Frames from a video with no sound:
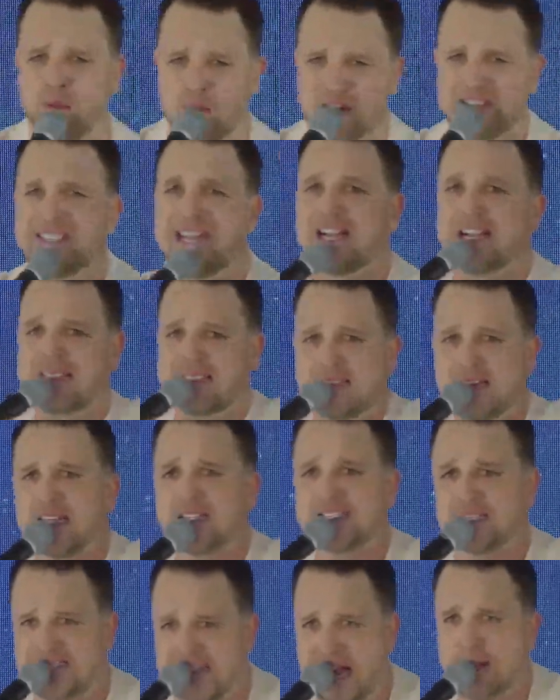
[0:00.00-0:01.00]
to want to take a, a
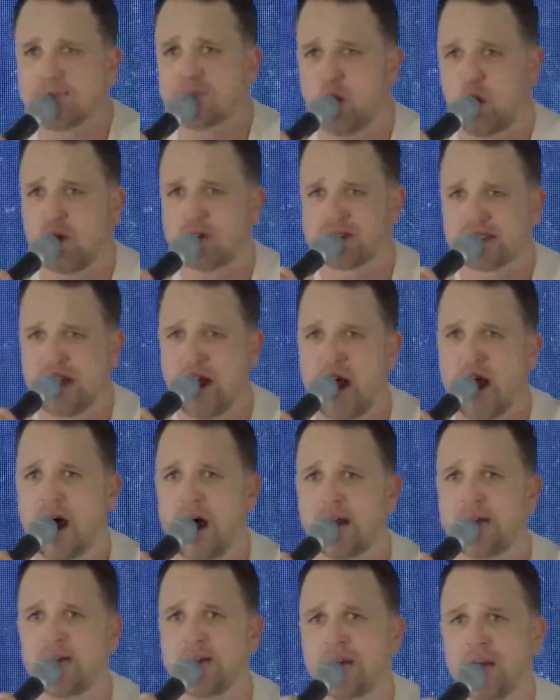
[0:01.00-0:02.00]
step towards
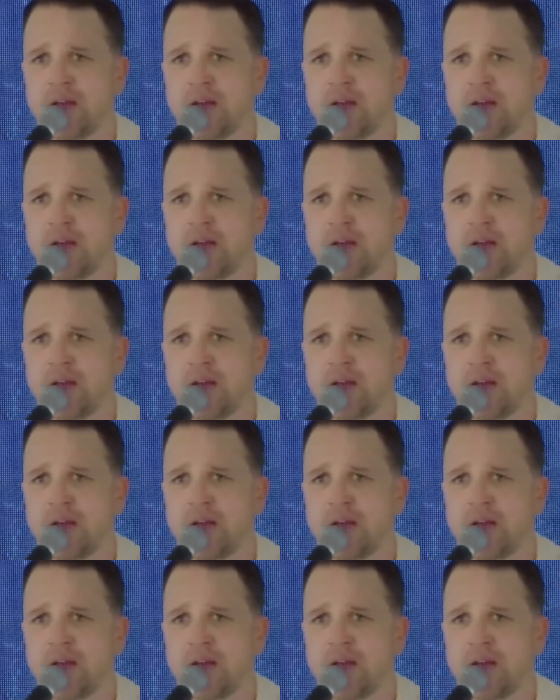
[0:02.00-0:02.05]
God.